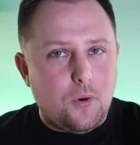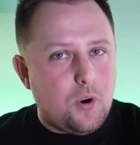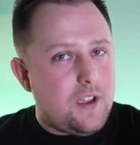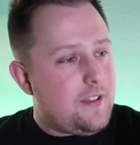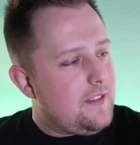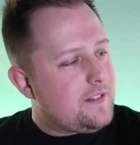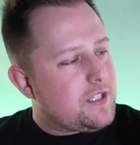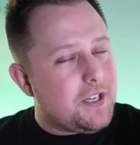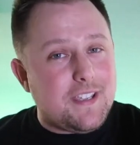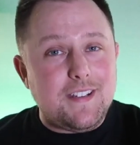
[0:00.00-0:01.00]
for it,
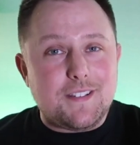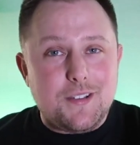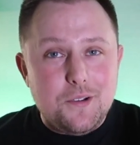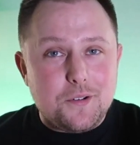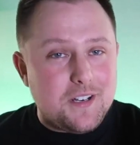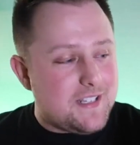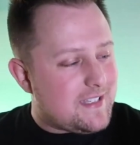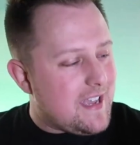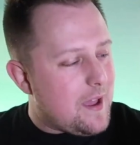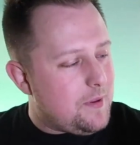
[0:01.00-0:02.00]
took it to Chris
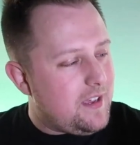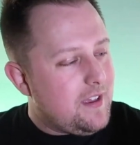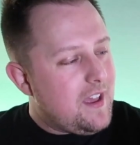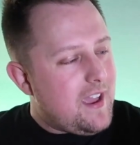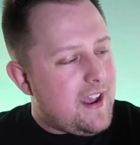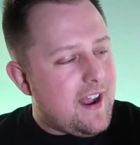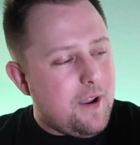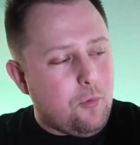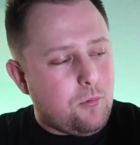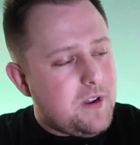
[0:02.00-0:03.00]
Sabat, and
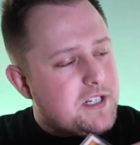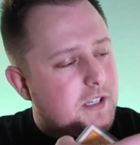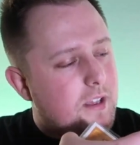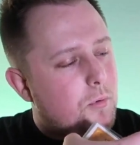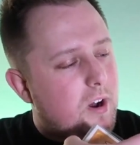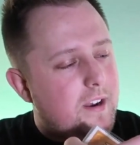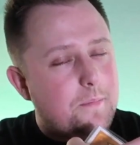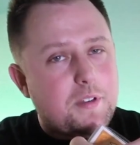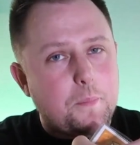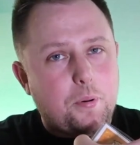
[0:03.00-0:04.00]
I originally wanted
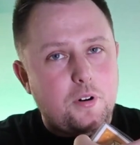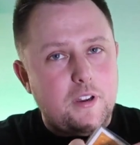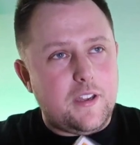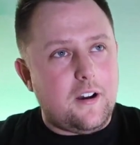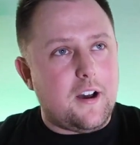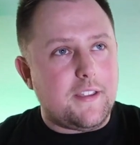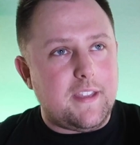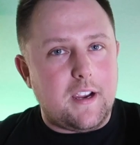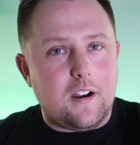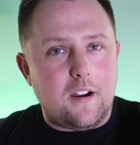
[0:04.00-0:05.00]
him to put on
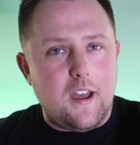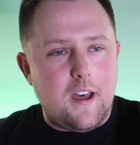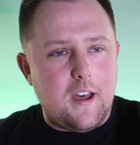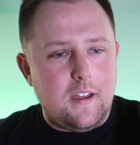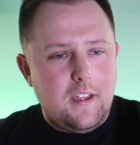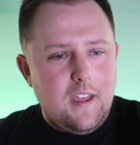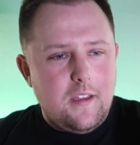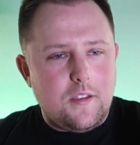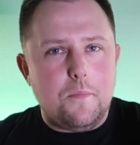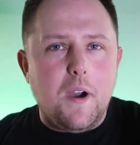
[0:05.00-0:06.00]
their, uh,
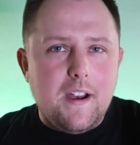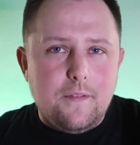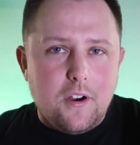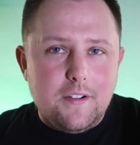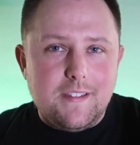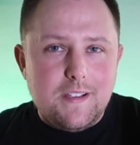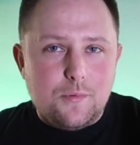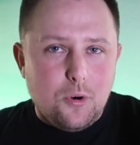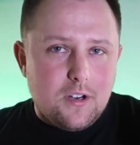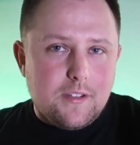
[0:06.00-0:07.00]
you might have heard
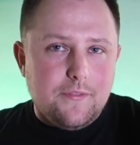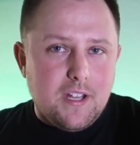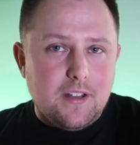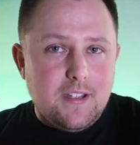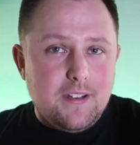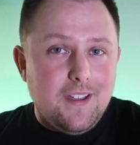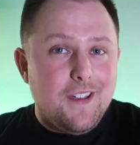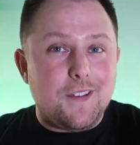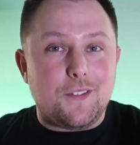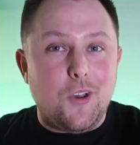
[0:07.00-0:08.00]
these words, villain,
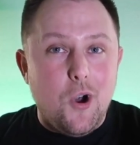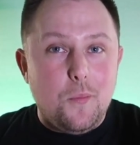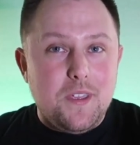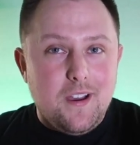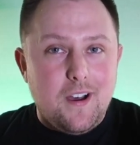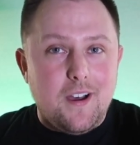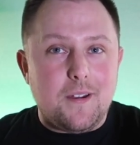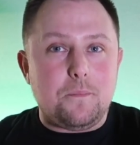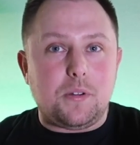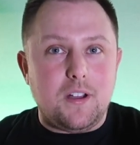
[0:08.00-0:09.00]
Go
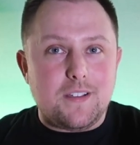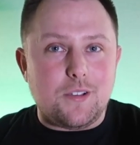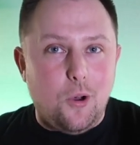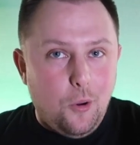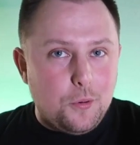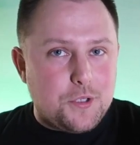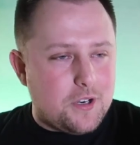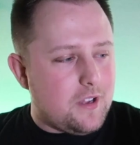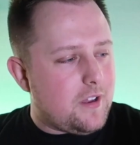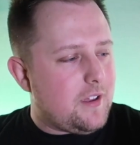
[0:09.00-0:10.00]
Beyond Plus
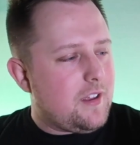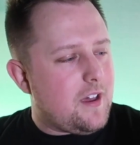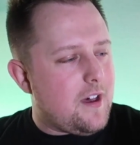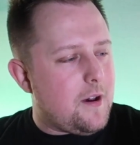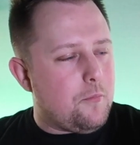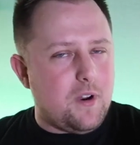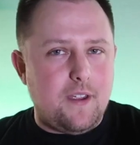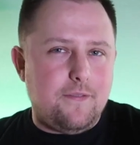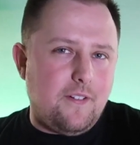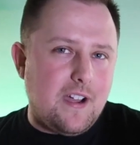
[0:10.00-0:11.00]
Ultra, um, when
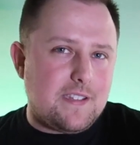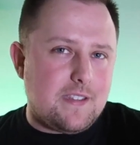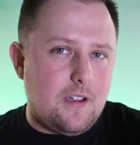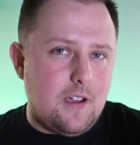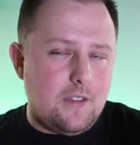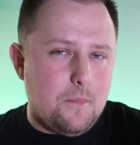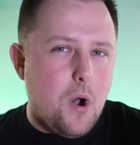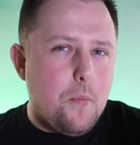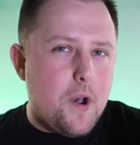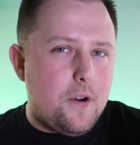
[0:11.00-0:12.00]
he fights the, the
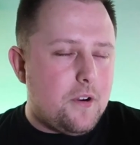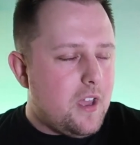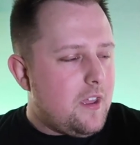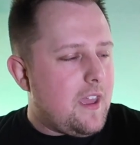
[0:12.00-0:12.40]
Momo